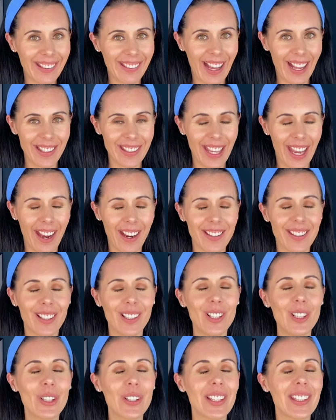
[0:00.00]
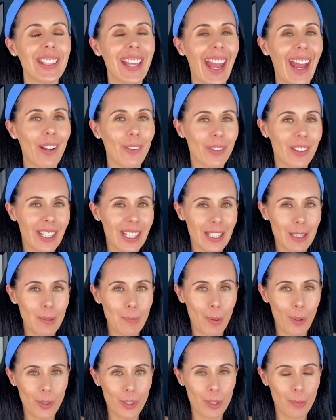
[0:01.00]
in that area to look as healthy as
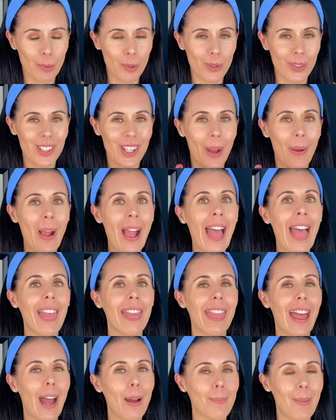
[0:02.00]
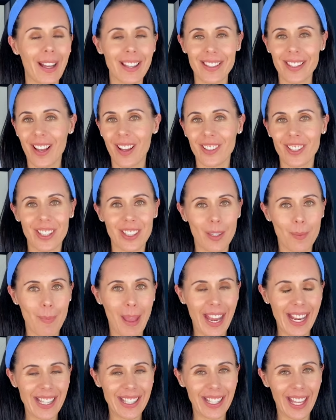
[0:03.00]
possible. So that massage is
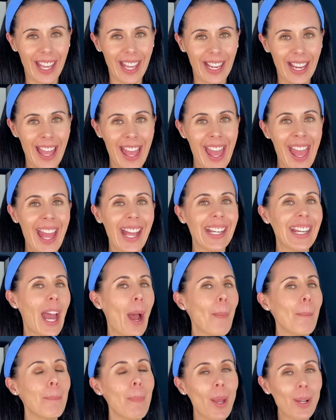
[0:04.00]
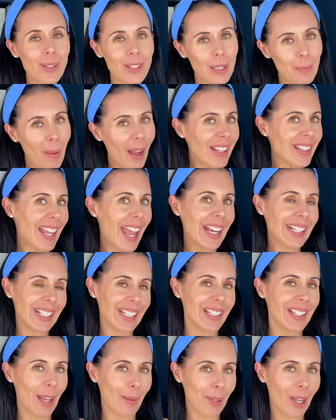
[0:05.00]
amazing. Now most of my
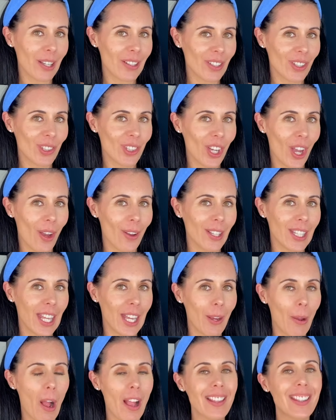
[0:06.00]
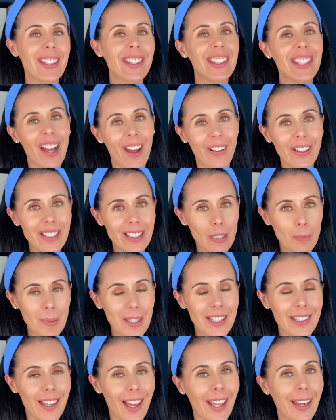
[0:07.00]
techniques I'm going to show you are designed to
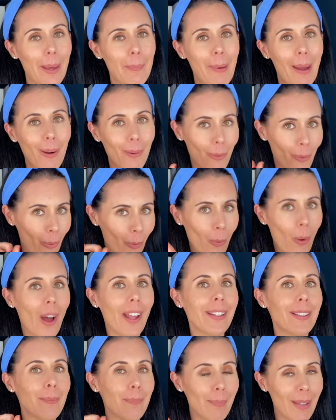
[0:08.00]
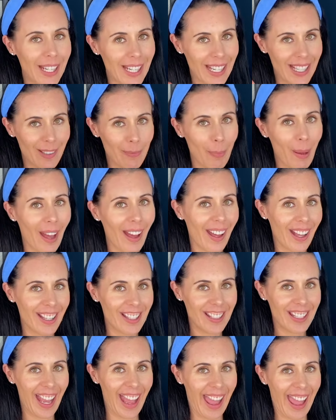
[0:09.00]
be done about one minute per
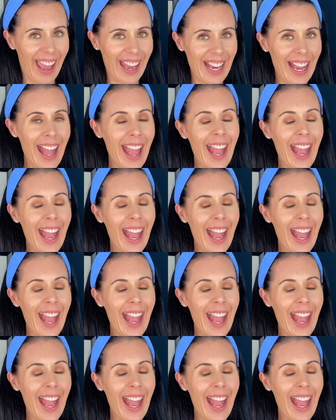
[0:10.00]
day.